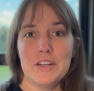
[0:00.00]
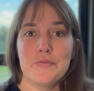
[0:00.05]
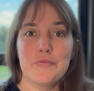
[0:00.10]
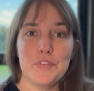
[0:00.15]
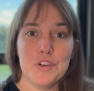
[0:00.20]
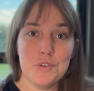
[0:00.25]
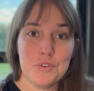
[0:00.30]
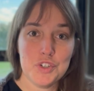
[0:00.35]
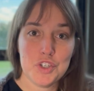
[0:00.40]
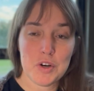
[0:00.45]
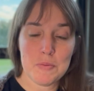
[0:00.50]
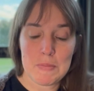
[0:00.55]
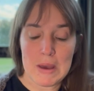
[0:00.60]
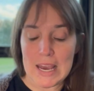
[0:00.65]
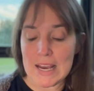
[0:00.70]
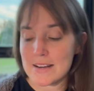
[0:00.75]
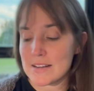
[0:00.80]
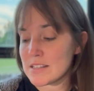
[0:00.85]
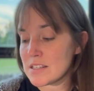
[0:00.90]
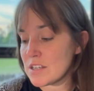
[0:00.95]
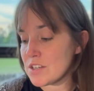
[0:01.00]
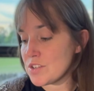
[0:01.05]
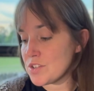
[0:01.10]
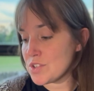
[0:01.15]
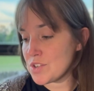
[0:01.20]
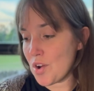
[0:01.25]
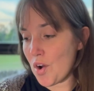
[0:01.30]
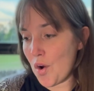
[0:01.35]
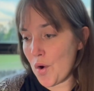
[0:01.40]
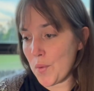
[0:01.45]
Future makes.
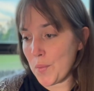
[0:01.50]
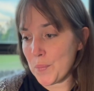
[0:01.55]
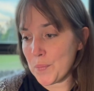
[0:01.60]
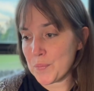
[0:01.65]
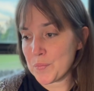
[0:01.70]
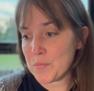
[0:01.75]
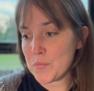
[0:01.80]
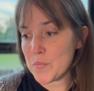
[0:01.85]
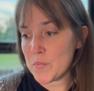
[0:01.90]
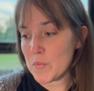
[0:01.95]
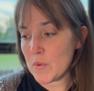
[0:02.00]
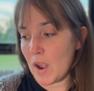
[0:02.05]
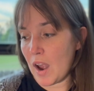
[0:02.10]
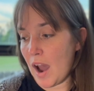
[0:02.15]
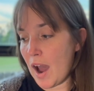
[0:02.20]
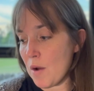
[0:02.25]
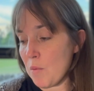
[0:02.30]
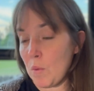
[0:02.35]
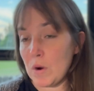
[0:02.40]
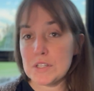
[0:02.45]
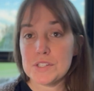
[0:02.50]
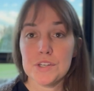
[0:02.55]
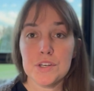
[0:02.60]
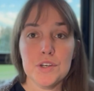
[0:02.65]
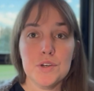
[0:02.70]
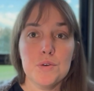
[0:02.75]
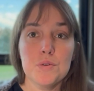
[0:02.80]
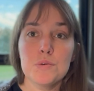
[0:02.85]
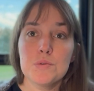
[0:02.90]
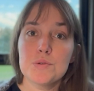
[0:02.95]
So, I want to
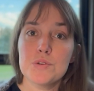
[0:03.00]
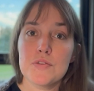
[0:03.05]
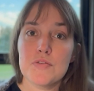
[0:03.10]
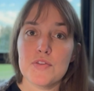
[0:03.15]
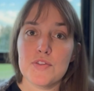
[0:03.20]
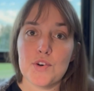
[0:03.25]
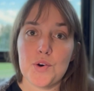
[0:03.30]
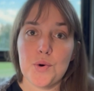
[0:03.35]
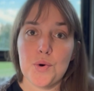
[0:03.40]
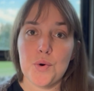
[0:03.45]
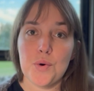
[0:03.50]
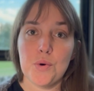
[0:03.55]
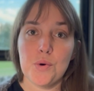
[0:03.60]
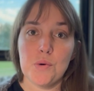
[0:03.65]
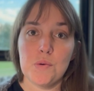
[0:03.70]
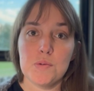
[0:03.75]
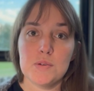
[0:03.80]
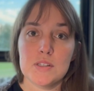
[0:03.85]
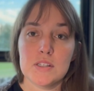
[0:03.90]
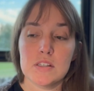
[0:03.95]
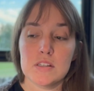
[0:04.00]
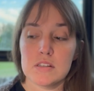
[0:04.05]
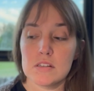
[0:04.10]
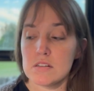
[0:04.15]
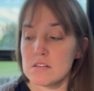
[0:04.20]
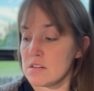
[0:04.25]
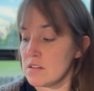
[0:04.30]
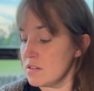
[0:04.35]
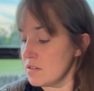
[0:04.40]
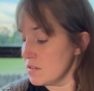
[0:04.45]
use those.
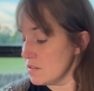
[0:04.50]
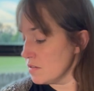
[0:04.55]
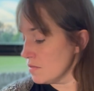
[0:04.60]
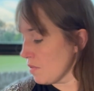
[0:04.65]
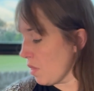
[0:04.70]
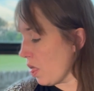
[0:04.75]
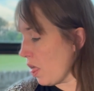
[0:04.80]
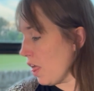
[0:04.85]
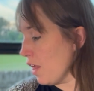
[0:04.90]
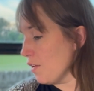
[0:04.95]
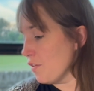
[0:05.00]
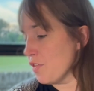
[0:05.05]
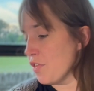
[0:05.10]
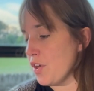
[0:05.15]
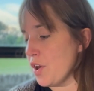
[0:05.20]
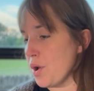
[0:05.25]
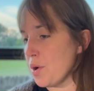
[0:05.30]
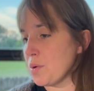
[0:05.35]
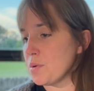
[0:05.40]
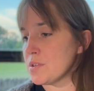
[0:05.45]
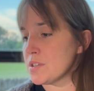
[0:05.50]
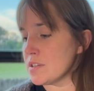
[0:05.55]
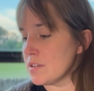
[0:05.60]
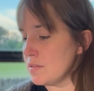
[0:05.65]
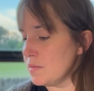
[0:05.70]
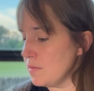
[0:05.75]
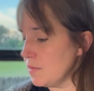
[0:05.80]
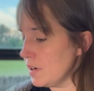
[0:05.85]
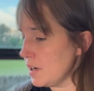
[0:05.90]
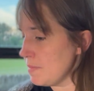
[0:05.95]

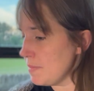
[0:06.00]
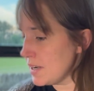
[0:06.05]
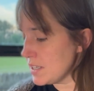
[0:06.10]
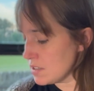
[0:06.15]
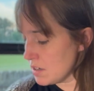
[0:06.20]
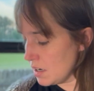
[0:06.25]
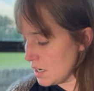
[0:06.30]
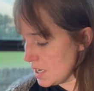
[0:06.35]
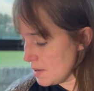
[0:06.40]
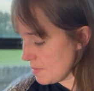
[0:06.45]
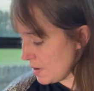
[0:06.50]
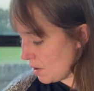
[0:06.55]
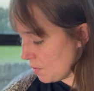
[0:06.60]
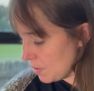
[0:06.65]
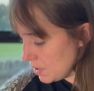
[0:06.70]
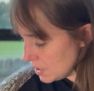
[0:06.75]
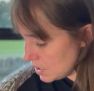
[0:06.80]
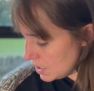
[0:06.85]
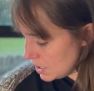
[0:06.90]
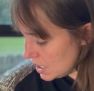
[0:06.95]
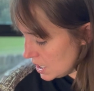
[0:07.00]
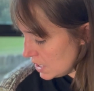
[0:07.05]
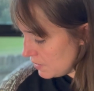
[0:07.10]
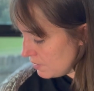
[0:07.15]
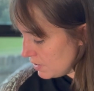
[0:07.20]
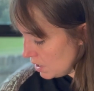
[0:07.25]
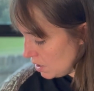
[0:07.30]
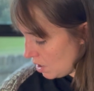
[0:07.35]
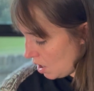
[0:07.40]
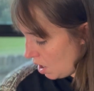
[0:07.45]
What am I talking about? Where did it
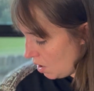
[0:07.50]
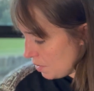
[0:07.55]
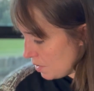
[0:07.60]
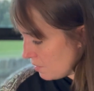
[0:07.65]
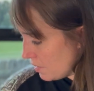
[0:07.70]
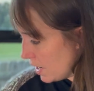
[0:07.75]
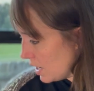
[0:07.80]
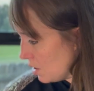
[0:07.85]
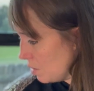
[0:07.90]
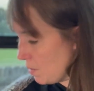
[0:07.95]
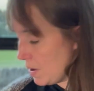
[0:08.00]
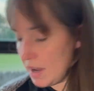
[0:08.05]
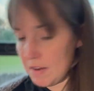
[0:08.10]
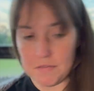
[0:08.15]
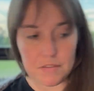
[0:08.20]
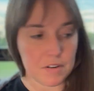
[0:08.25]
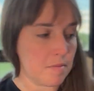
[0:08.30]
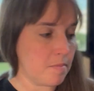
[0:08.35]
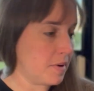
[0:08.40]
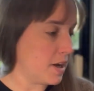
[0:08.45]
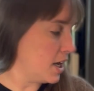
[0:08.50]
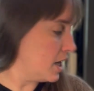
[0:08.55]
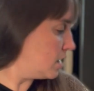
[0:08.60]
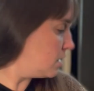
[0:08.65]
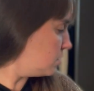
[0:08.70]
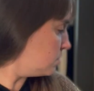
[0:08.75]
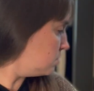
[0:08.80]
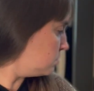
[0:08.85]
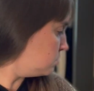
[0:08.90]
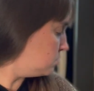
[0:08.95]
even go? It ran away from me.
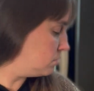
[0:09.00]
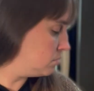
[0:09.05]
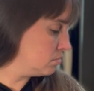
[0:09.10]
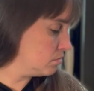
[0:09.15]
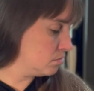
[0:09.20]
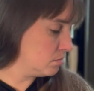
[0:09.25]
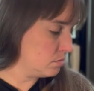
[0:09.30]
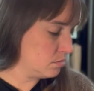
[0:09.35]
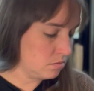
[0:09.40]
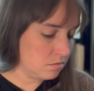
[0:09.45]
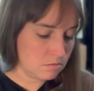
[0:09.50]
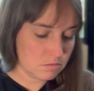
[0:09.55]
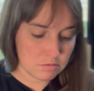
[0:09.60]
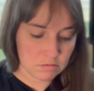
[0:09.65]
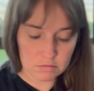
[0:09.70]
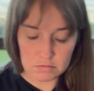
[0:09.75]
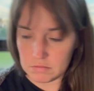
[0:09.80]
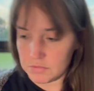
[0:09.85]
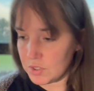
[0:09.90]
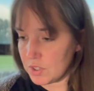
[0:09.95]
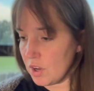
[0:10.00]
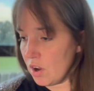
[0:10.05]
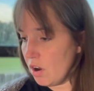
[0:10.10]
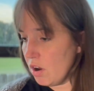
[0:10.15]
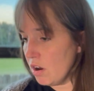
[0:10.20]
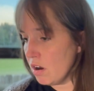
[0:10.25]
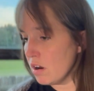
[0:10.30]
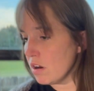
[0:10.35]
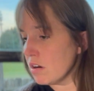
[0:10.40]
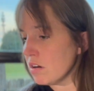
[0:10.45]

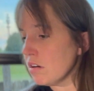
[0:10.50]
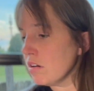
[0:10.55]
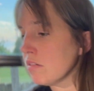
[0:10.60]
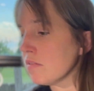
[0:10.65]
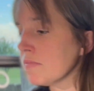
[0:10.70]
Yarn.